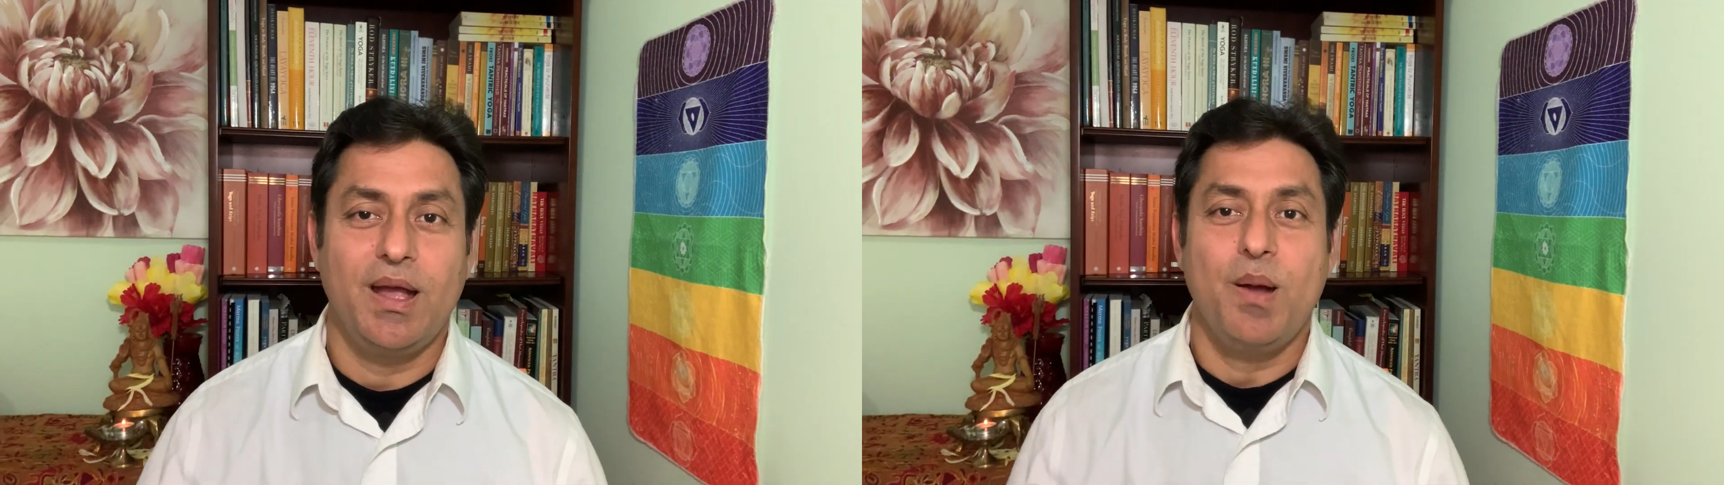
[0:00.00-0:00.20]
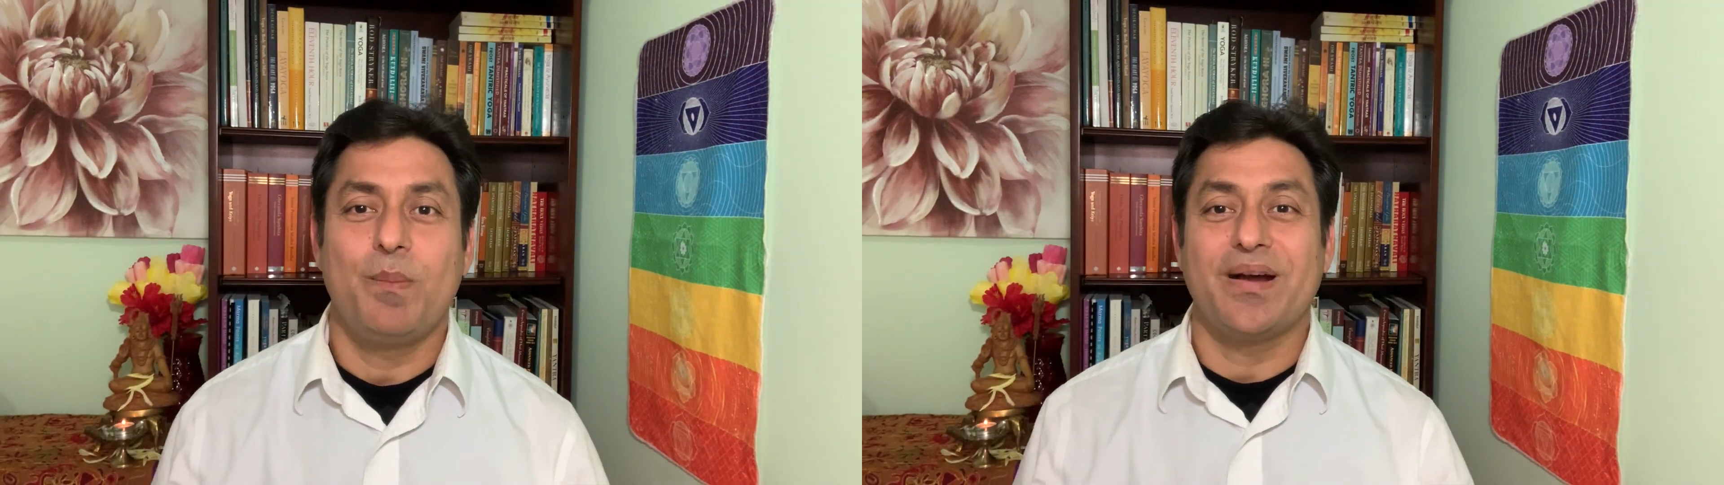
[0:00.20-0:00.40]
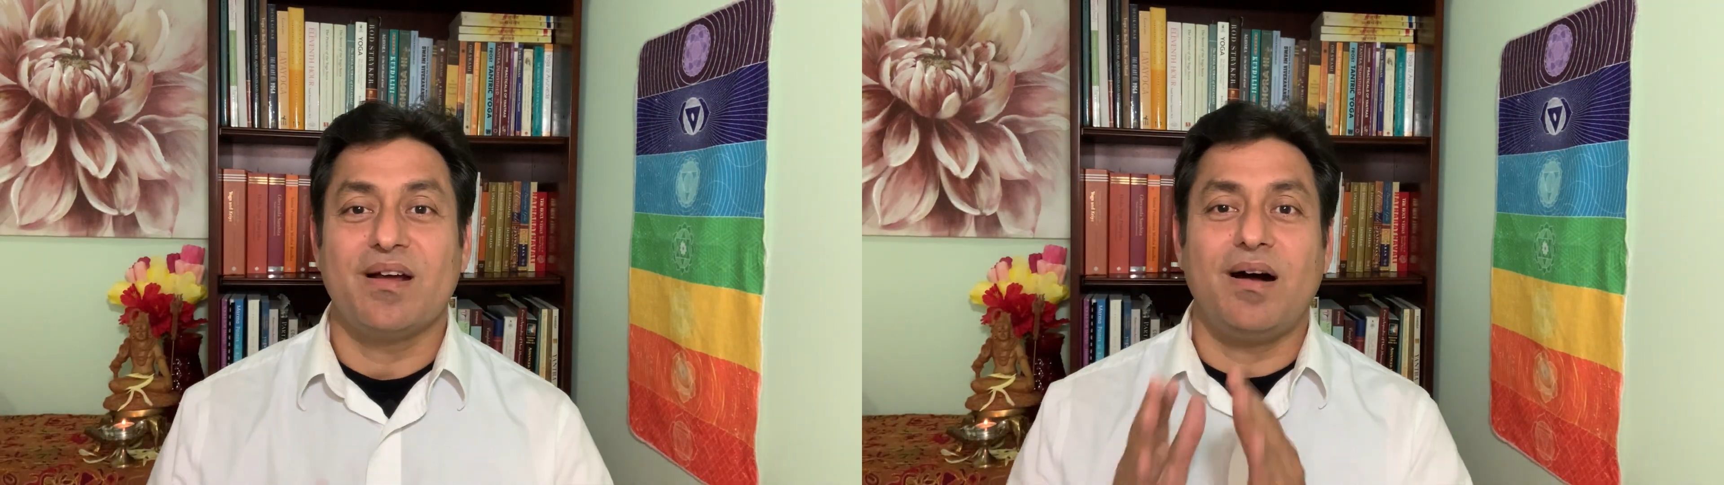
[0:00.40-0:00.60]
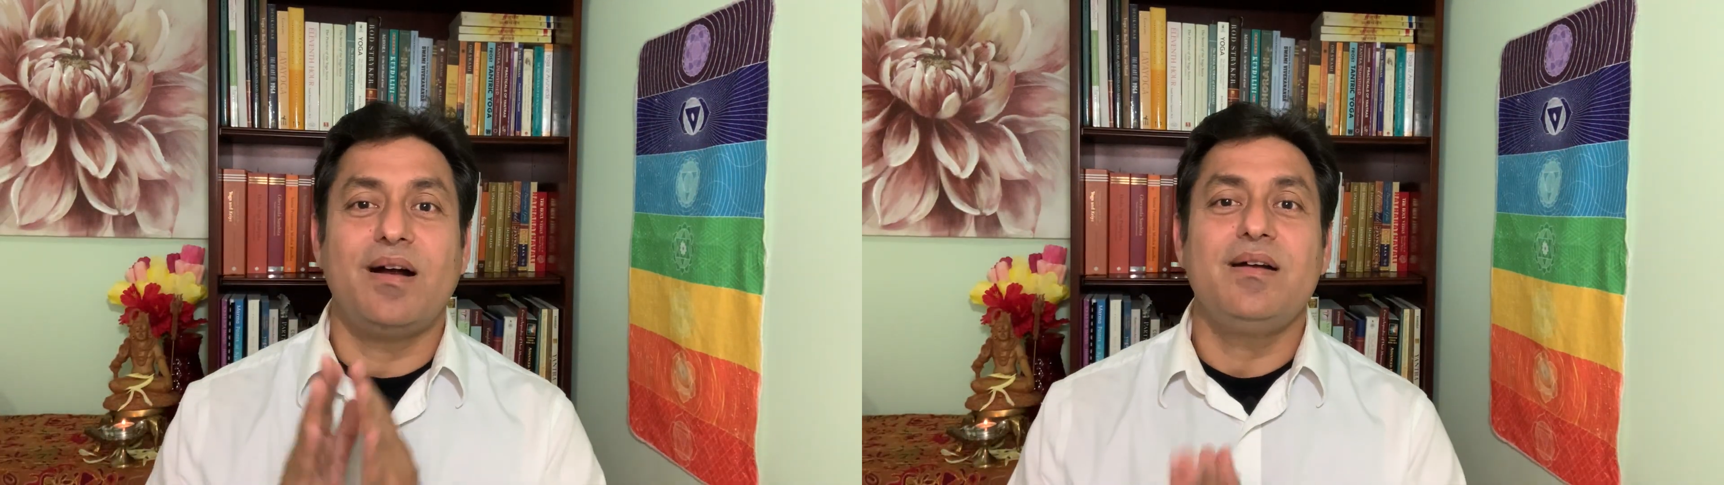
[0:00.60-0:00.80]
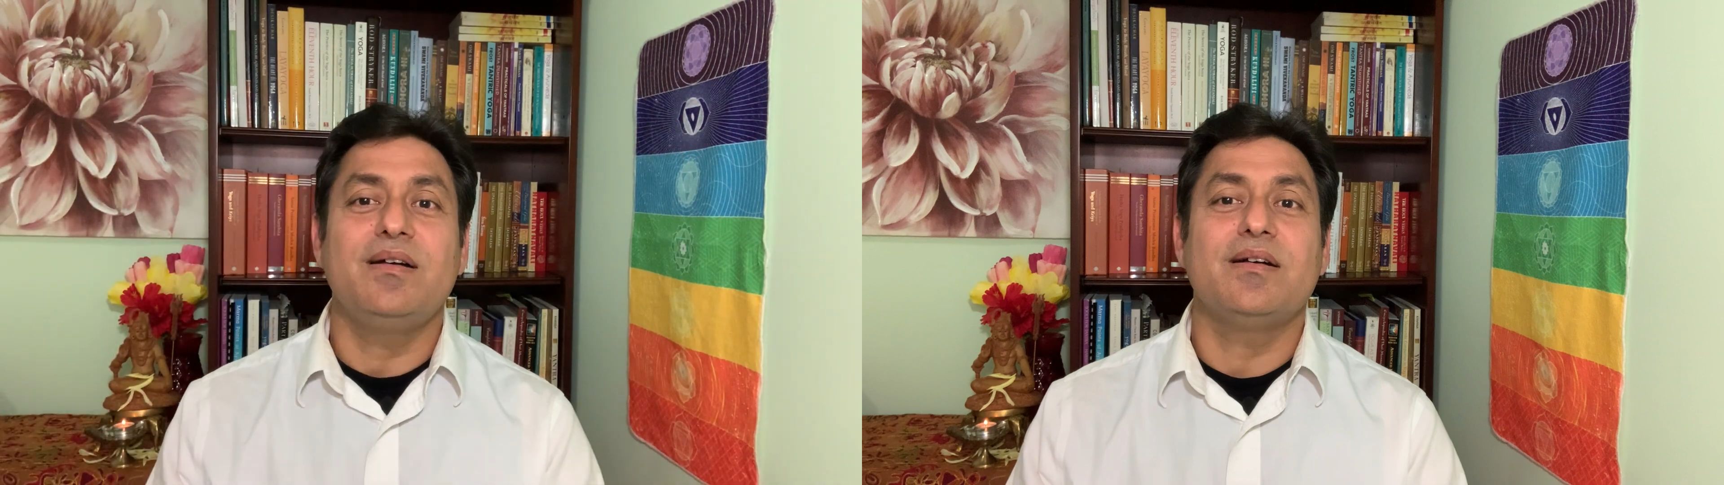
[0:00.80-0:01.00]
But
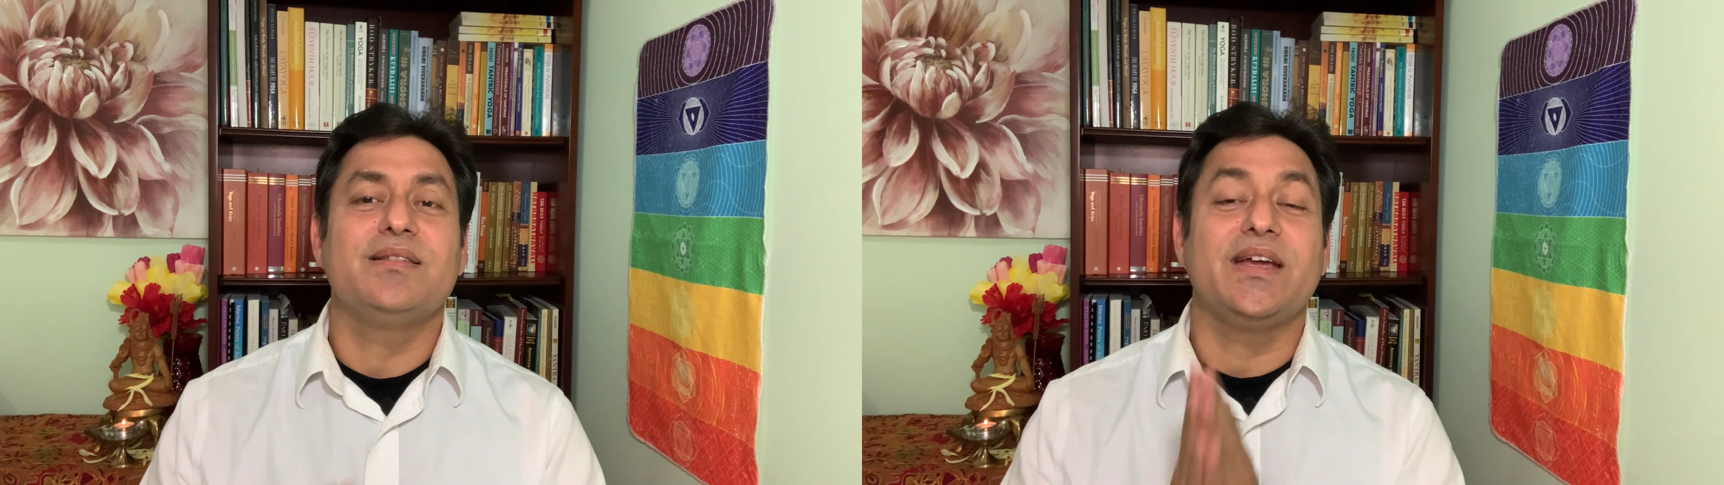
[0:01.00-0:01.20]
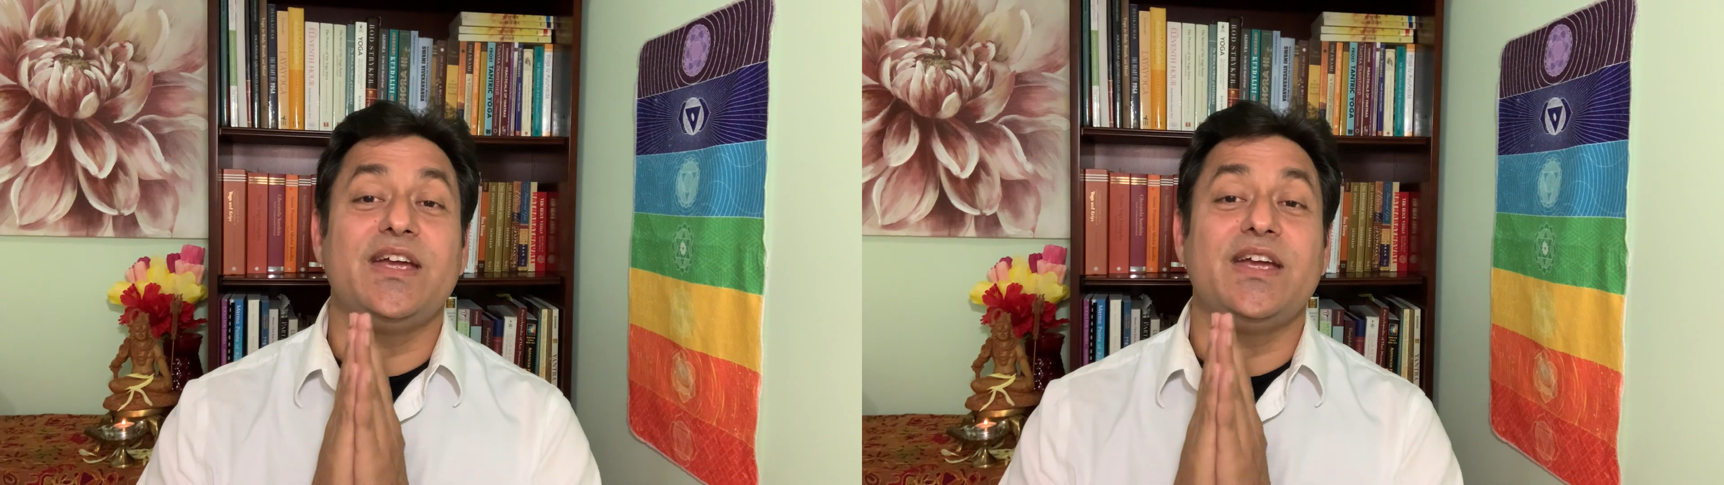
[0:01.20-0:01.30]
under the